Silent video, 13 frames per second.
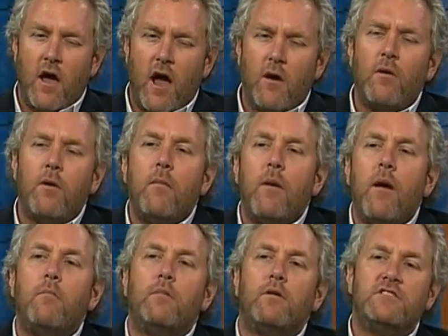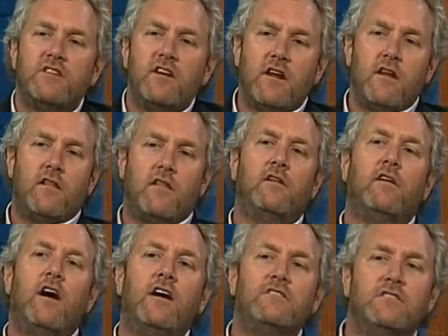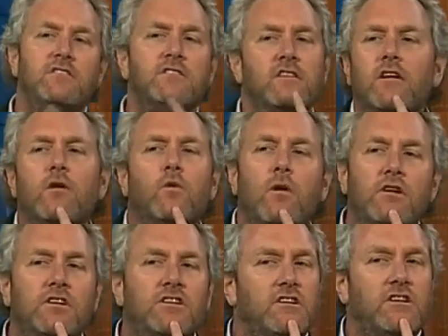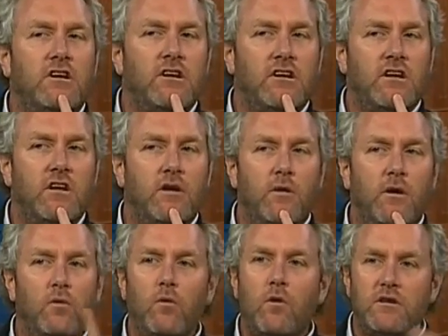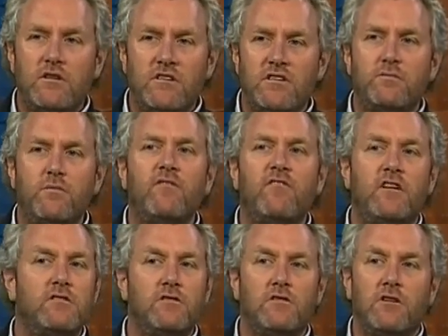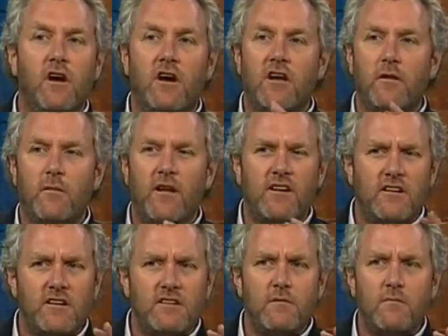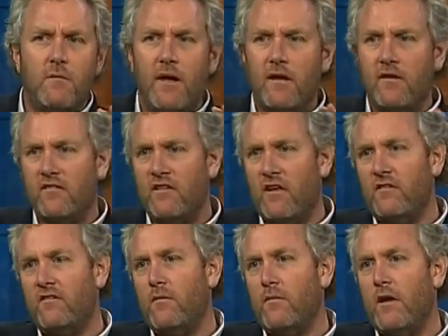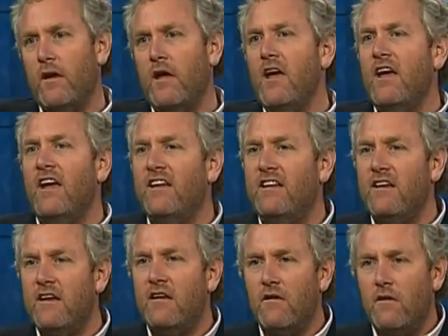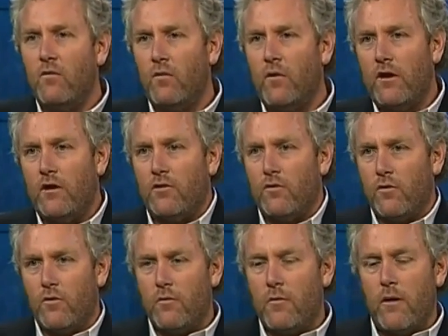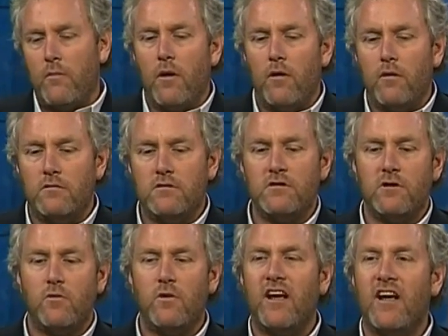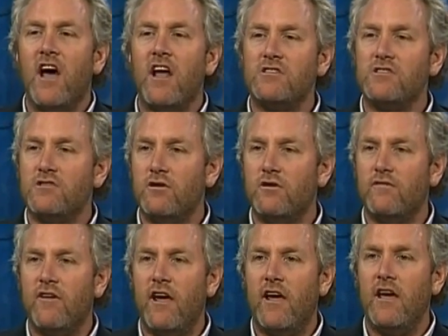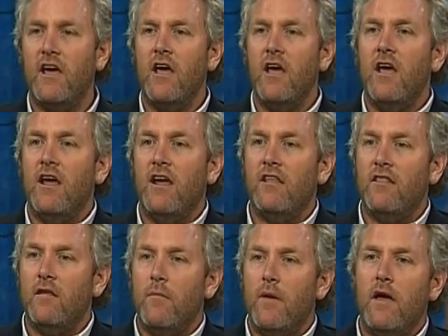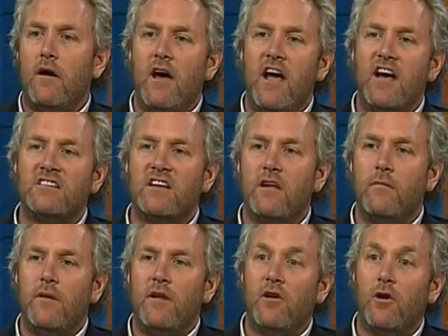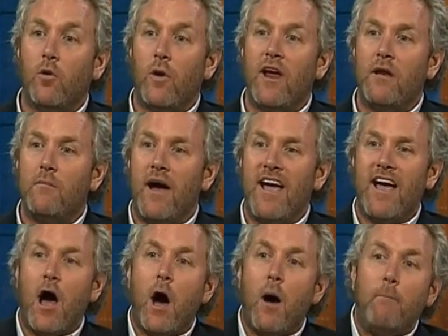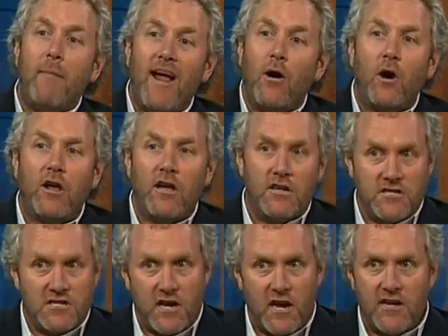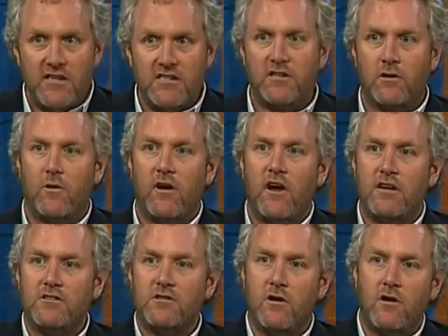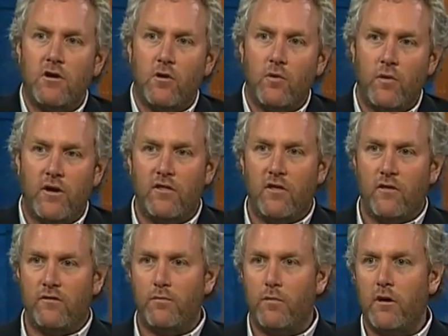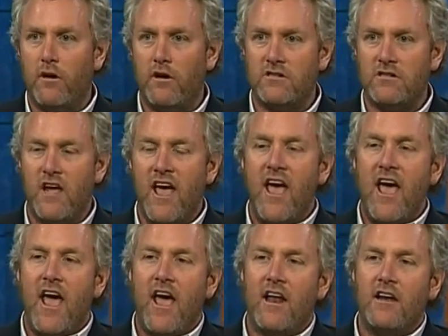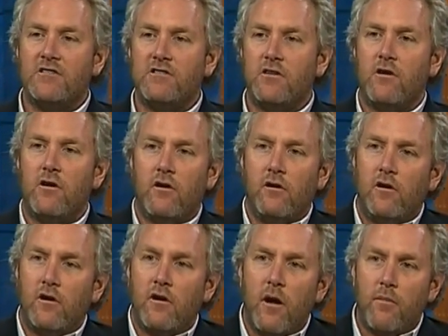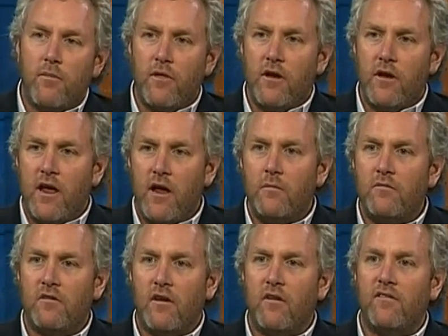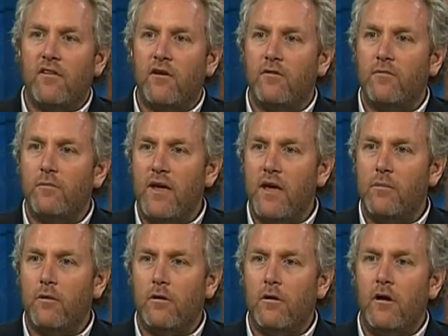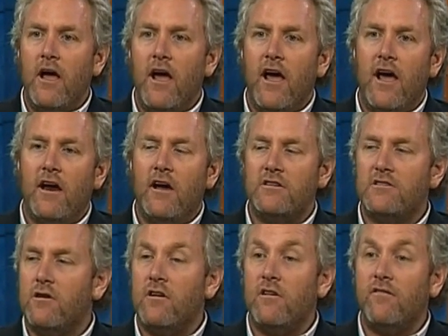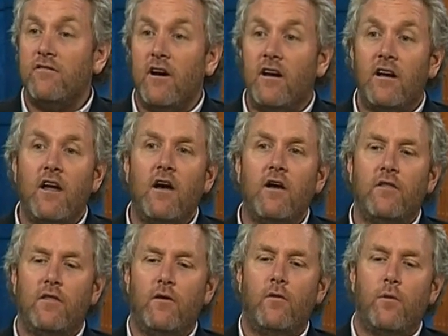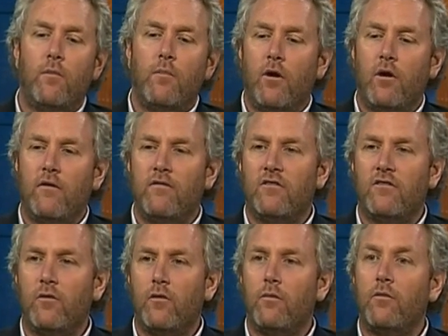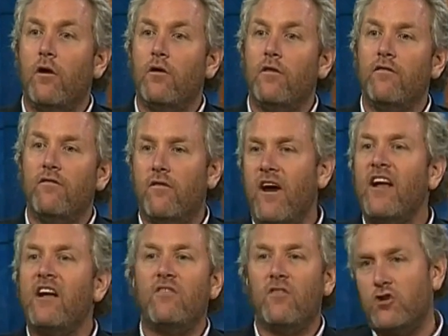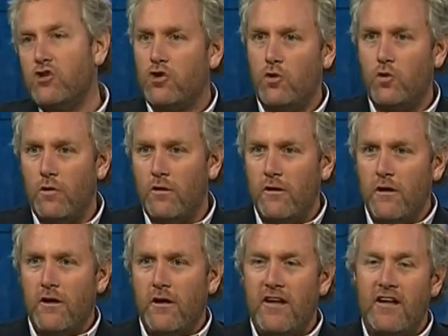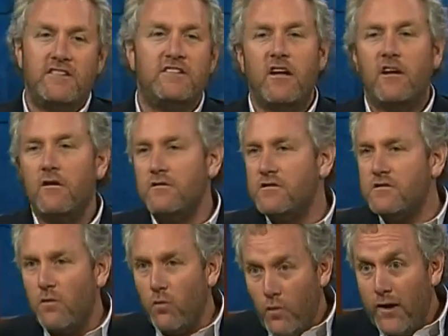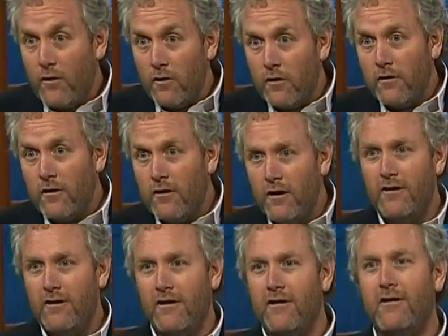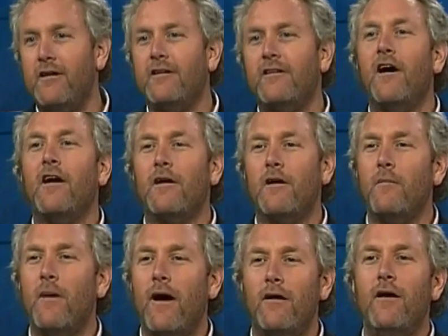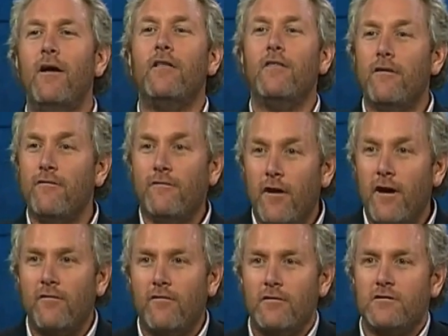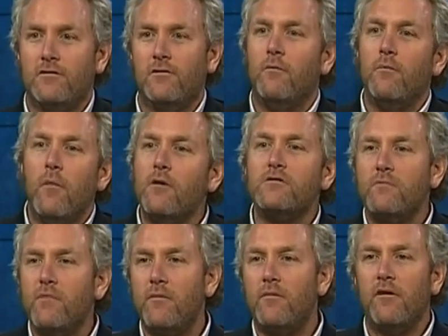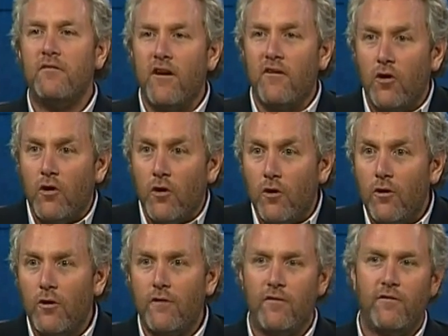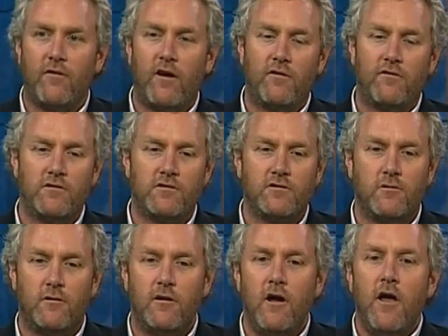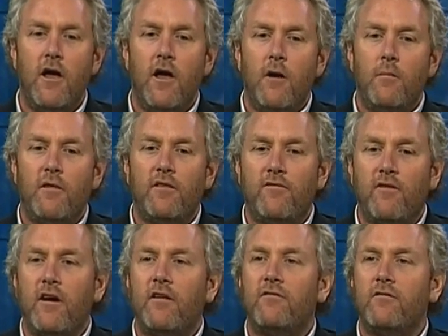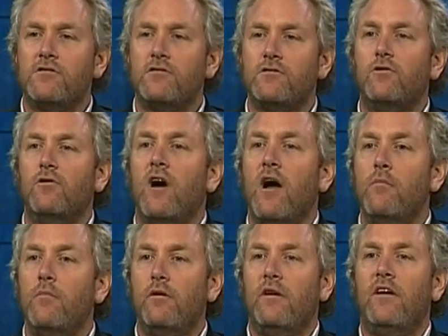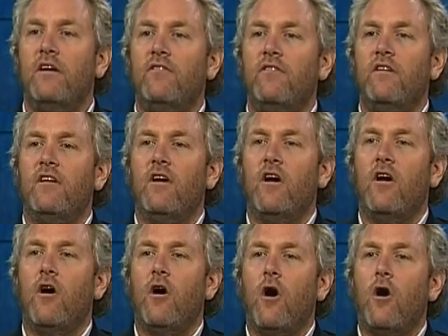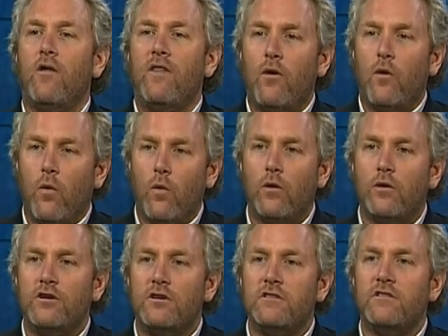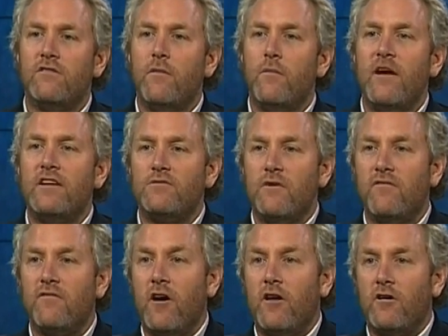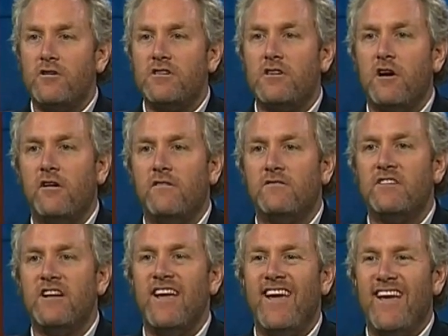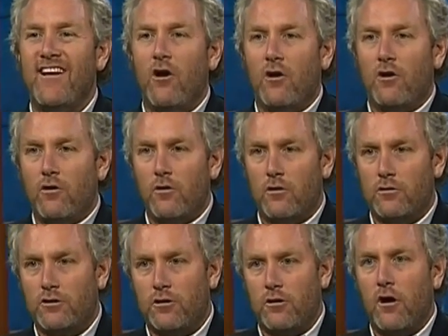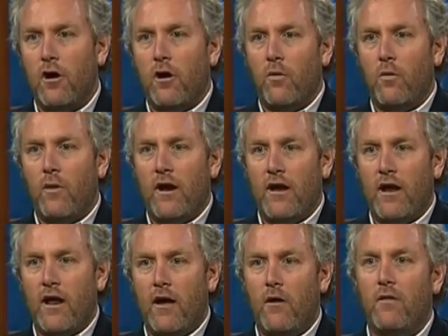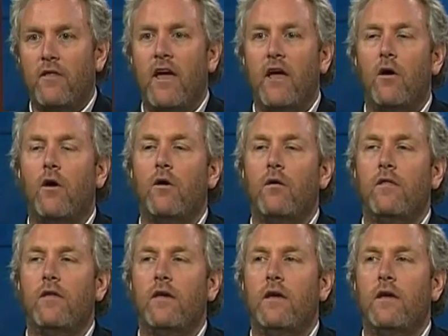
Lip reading: I remember sitting in the classes thinking, what is she talking about? What is this professor talking about? It doesn't make sense to me. It didn't ring true in my bones. So when I got a survey in the mail asking me to grade my American Studies degree, I started to read those books, and I started to look up the names of those people, and I started to find out that they were part of this group called the Frankfurt School. It sounds weird to talk about the Frankfurt School. Most people have never heard of the Frankfurt School. But the Frankfurt School, I believe, are the origins of the mess we find ourselves in our culture right now. They are